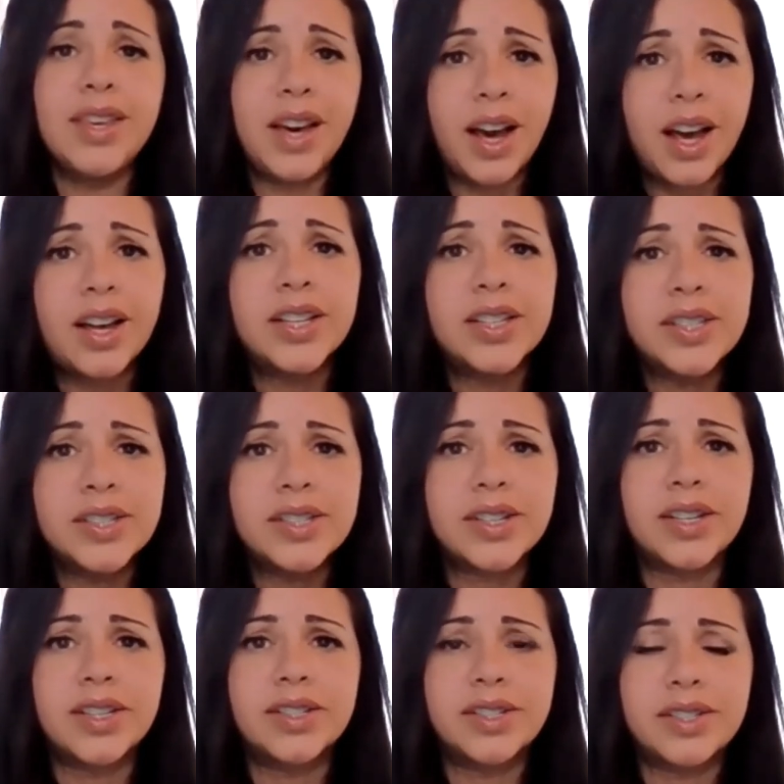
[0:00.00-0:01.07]
us
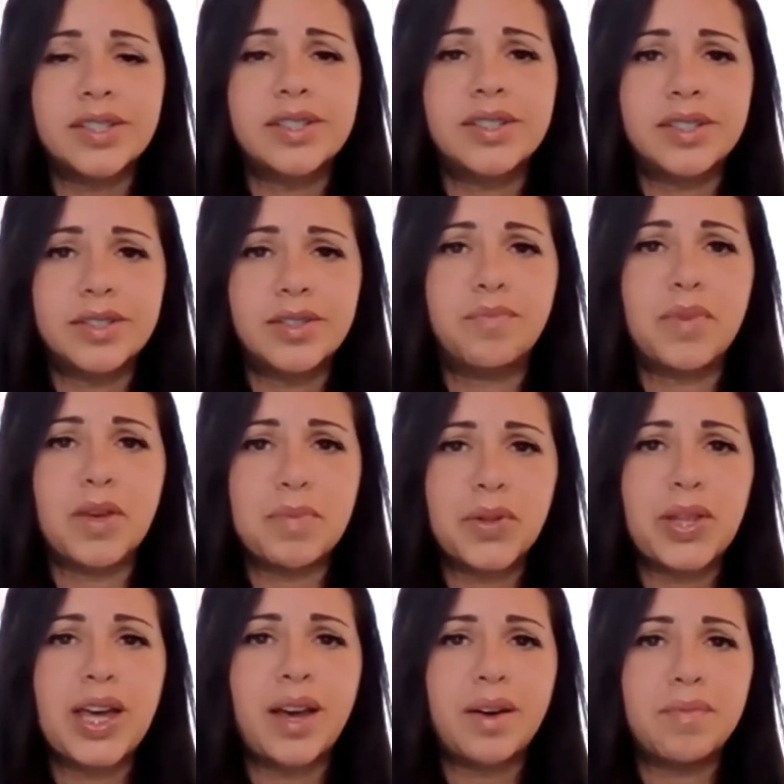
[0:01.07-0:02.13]
as people
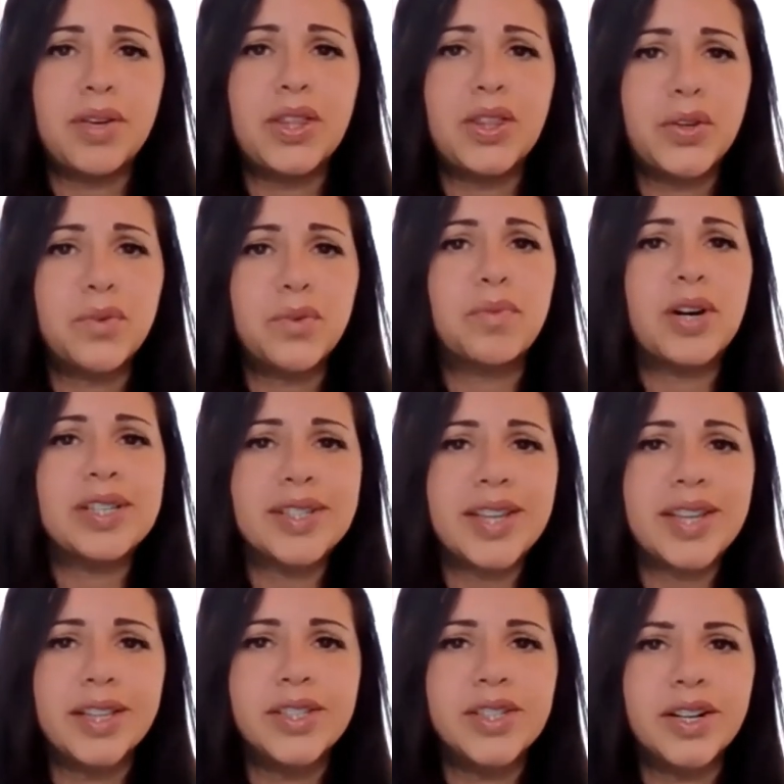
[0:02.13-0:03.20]
that have been through breast
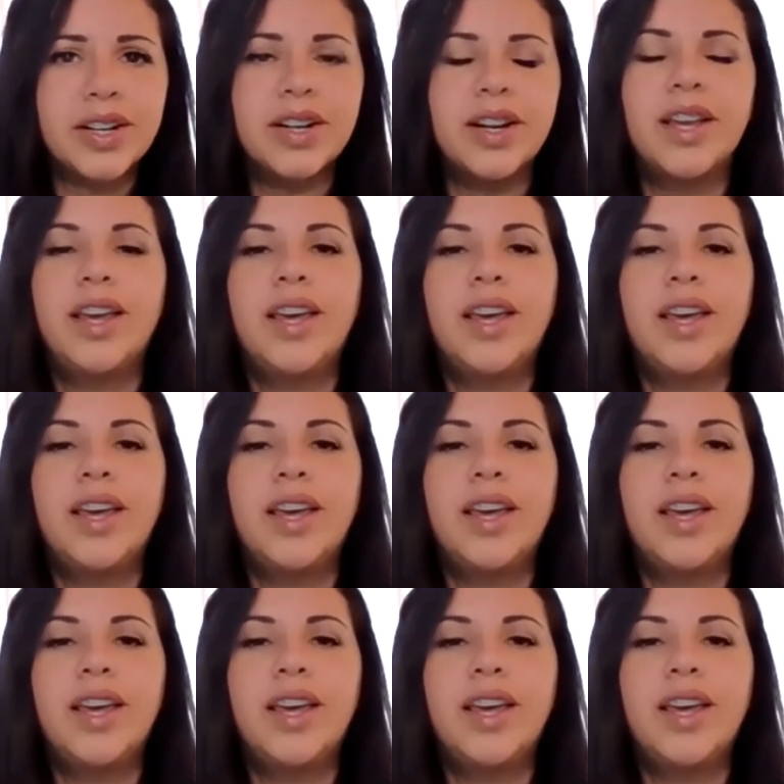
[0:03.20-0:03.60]
cancer,